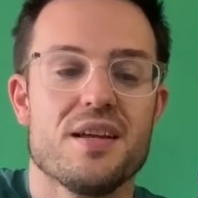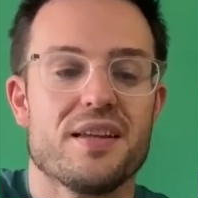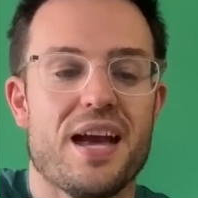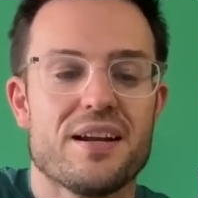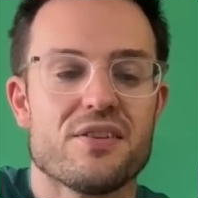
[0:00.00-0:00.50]

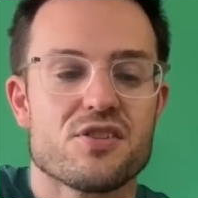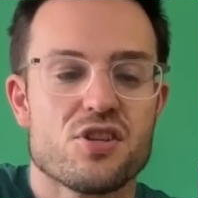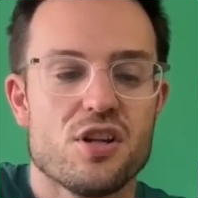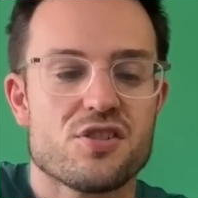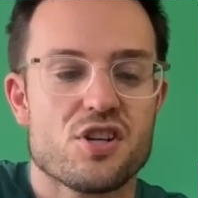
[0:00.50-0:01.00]
can under
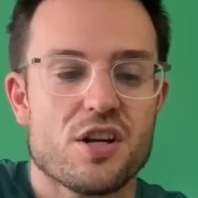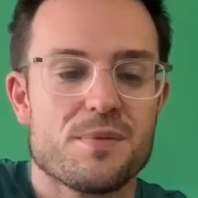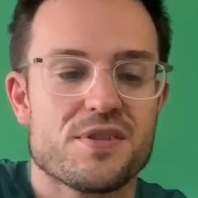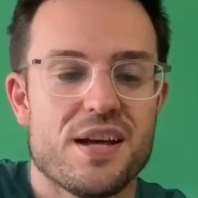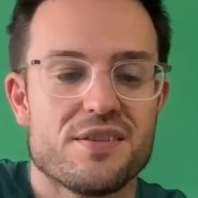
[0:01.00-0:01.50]
certain
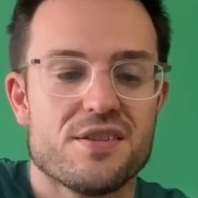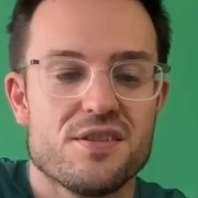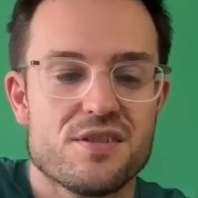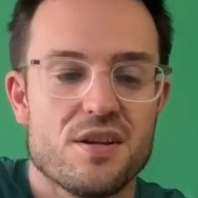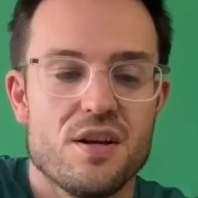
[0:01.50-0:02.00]

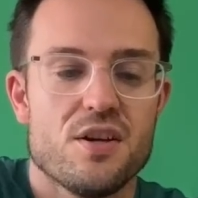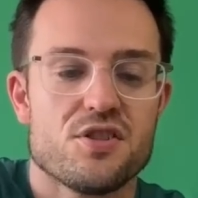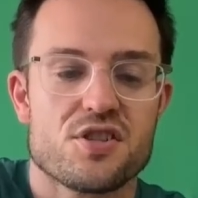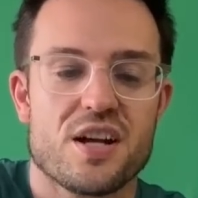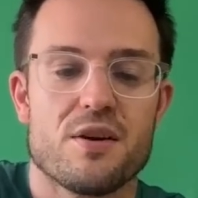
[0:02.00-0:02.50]
circumstances
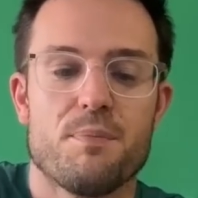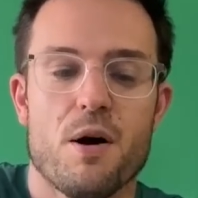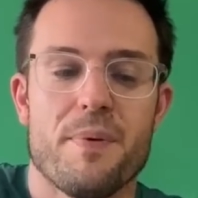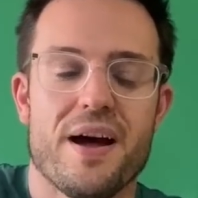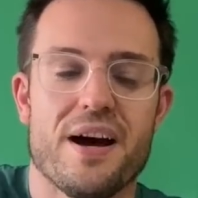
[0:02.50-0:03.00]
just kind of
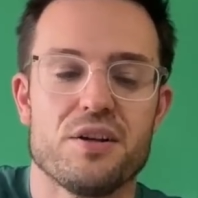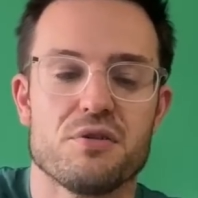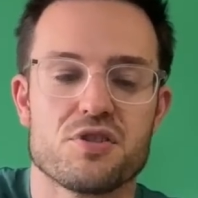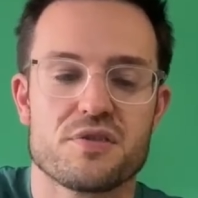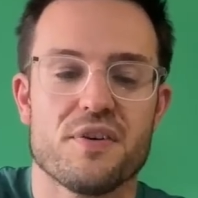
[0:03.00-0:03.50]
pop out and you'll
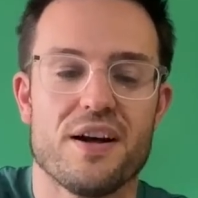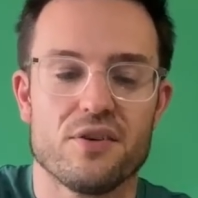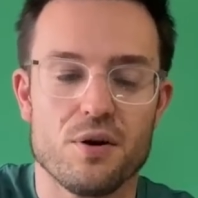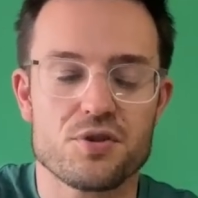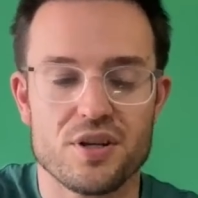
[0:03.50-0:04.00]
just find,
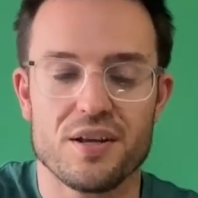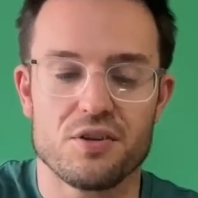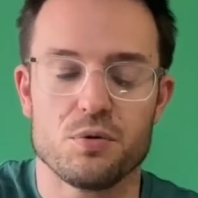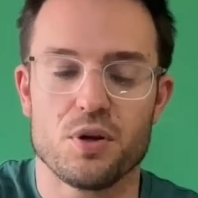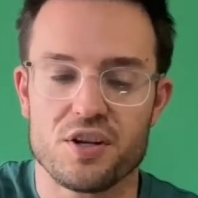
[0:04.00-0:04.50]
oh shit,
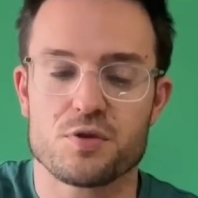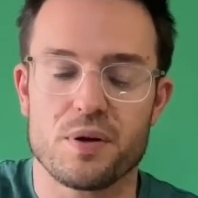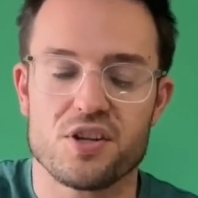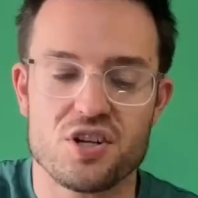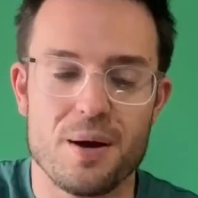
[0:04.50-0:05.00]
you'll notice
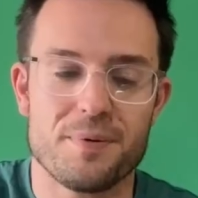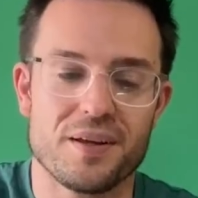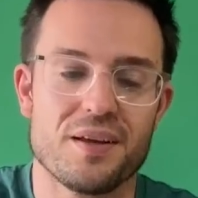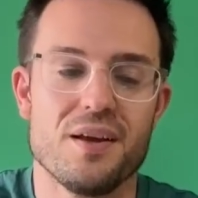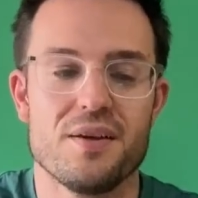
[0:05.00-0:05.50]
when you're
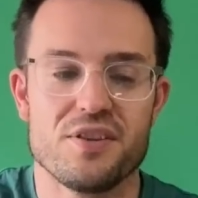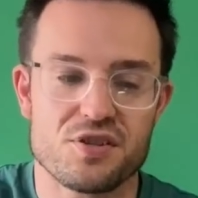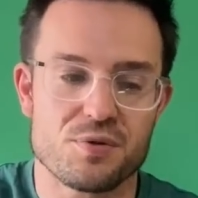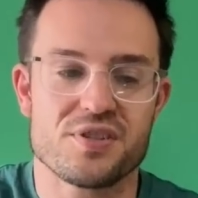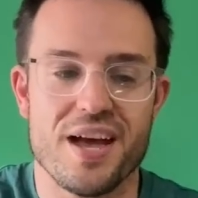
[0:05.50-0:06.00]
sharpening, this
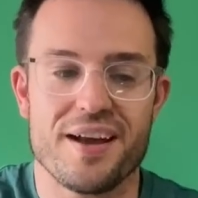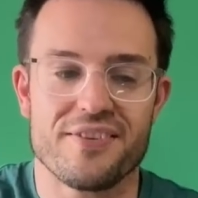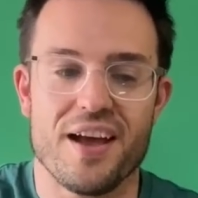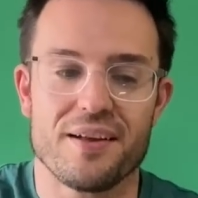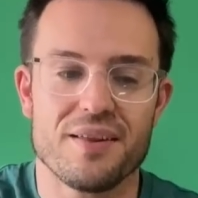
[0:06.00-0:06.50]
will sag down.